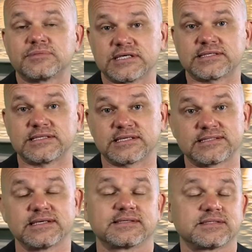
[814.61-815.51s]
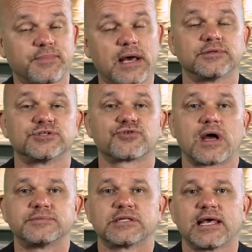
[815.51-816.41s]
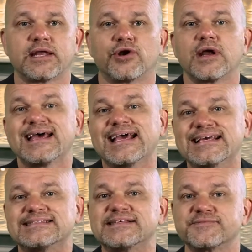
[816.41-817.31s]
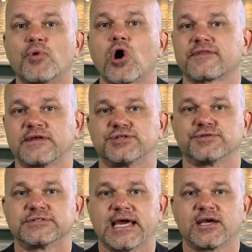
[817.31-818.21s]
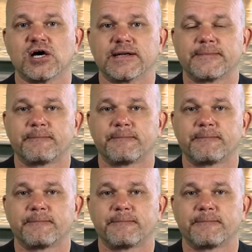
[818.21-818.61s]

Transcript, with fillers: 666, the Bible describes it later, is this mark that you'll take on